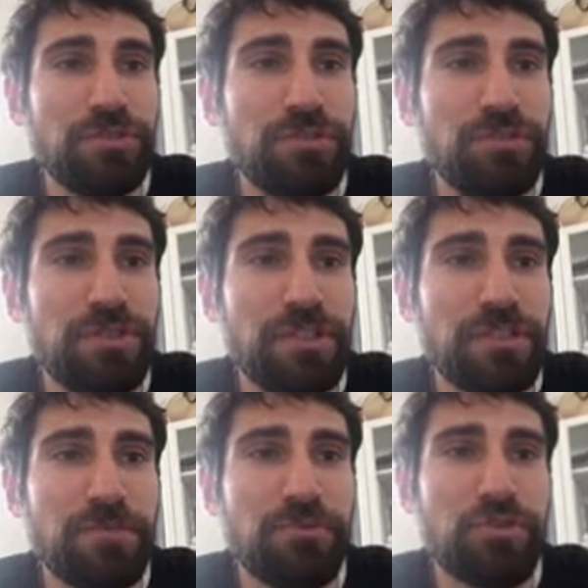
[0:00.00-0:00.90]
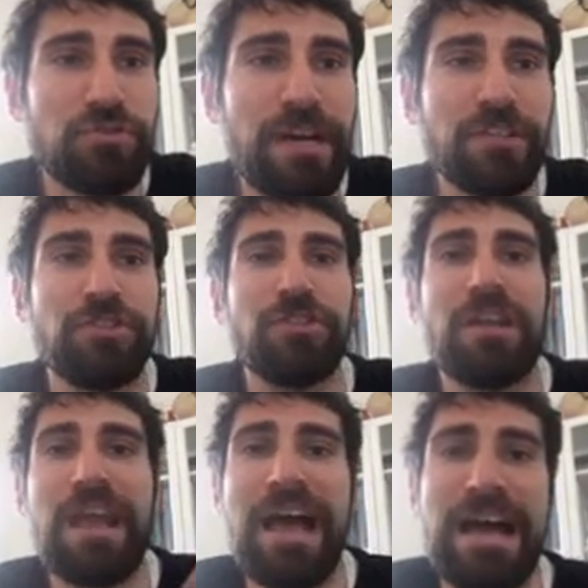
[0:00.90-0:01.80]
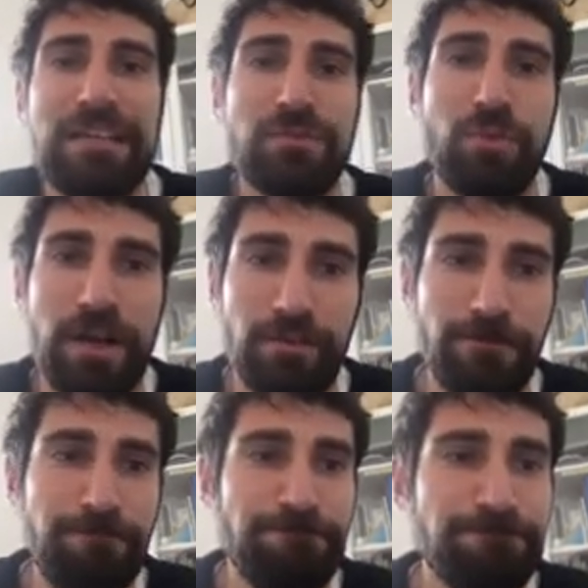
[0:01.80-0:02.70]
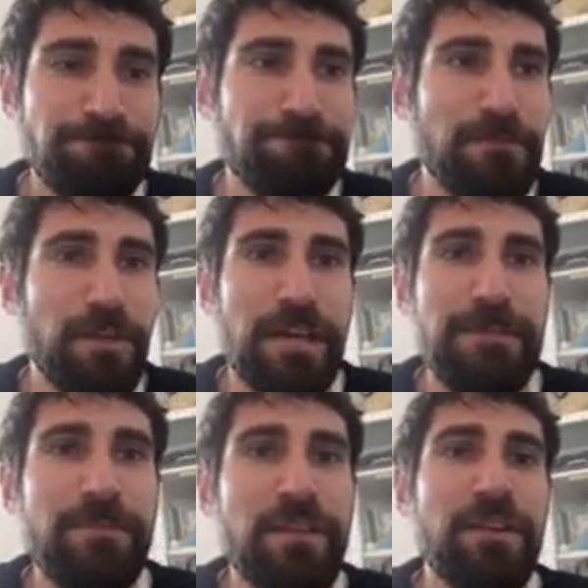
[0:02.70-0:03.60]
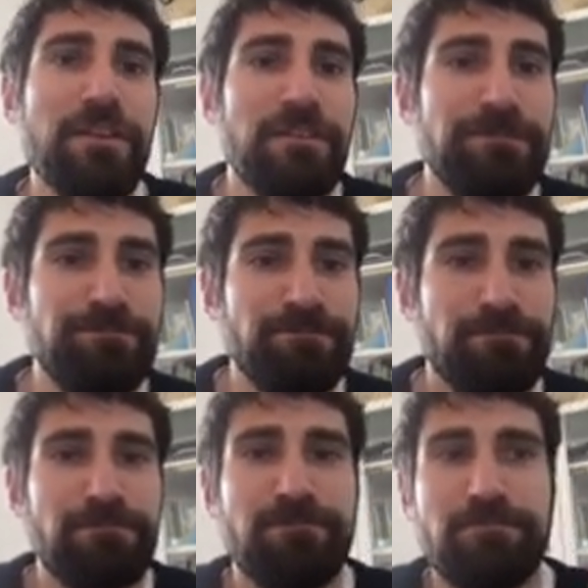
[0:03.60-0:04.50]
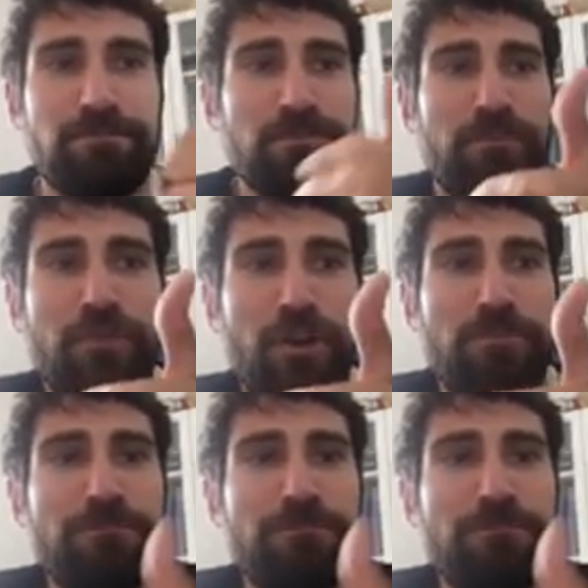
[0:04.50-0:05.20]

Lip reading: using subtraction as well. Okay? Off you go.